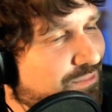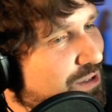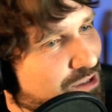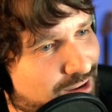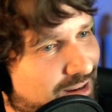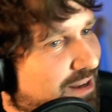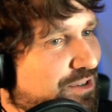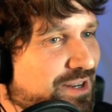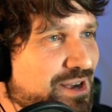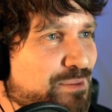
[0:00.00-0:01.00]
These are
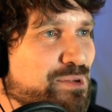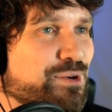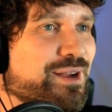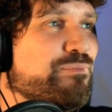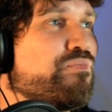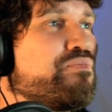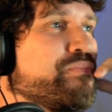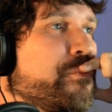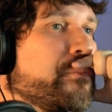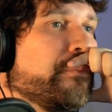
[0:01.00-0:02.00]
unhinged D Ms, okay?
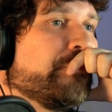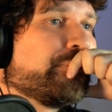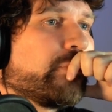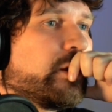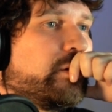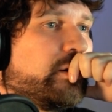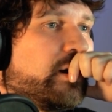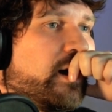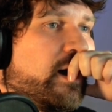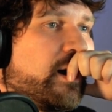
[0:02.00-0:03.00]

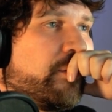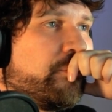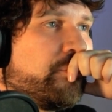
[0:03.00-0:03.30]
Um...